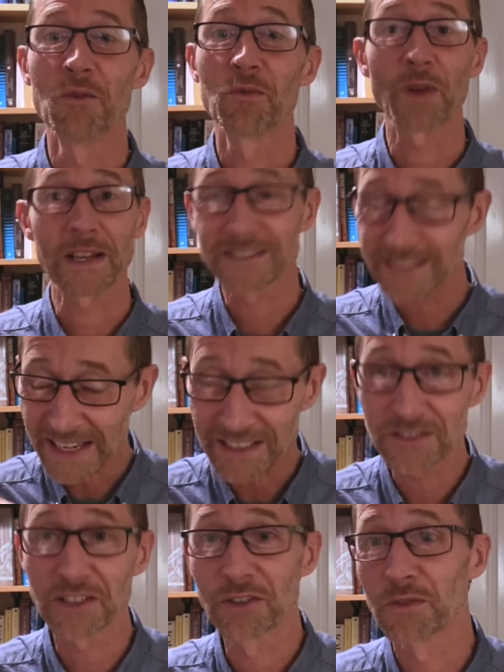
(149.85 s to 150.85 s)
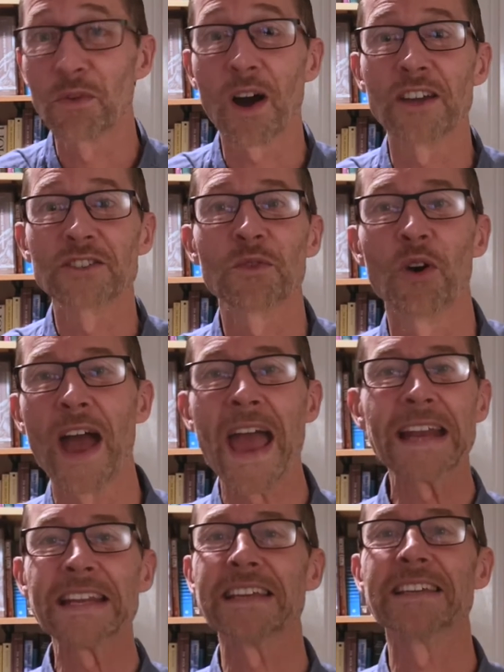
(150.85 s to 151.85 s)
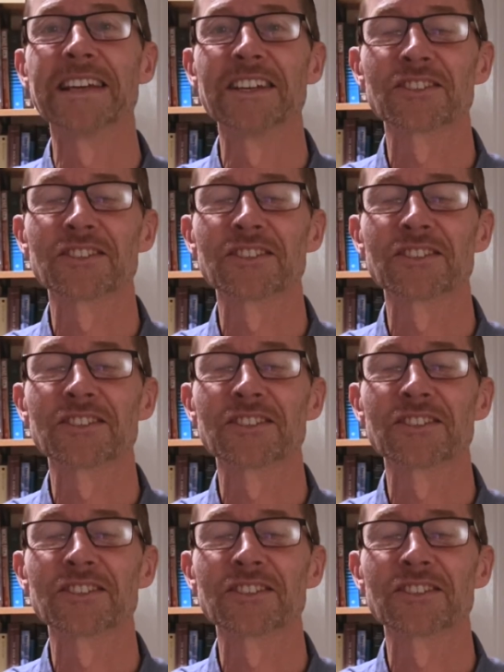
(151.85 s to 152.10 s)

fantastic advice for any